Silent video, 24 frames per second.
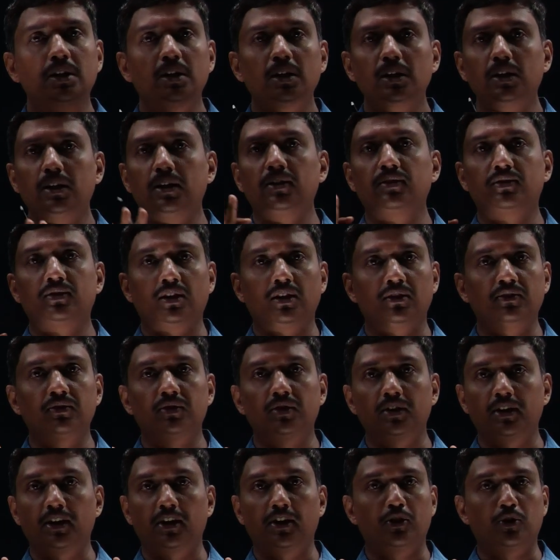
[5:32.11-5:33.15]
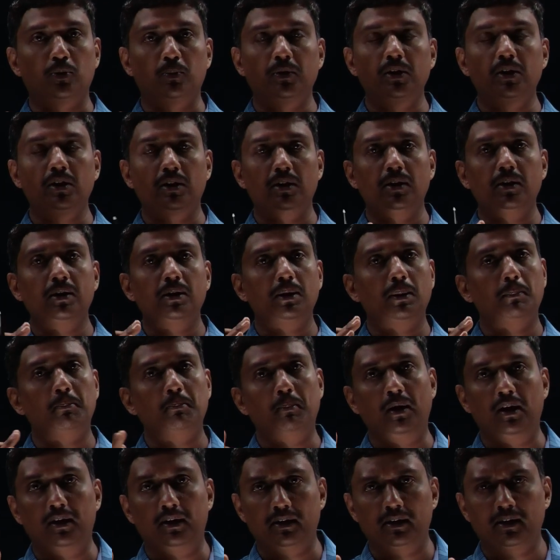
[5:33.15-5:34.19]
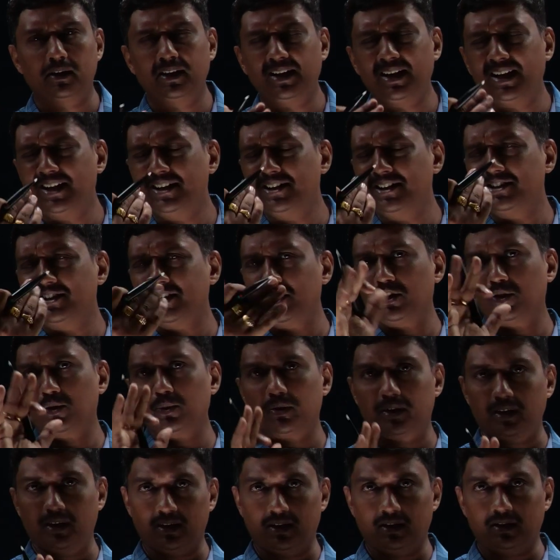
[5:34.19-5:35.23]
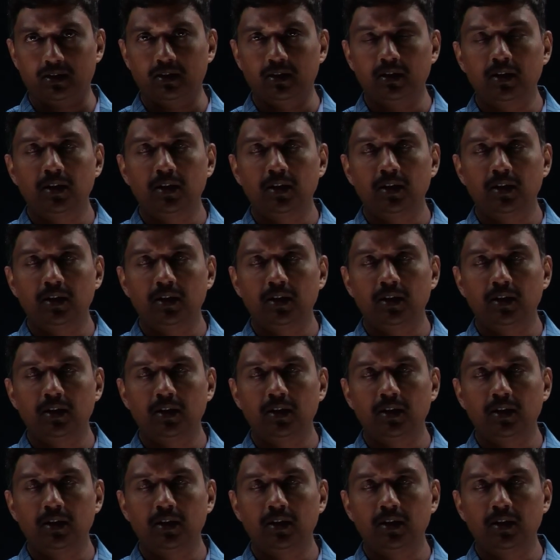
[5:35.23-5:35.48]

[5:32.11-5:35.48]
It is considered to be a matter. Anything you take.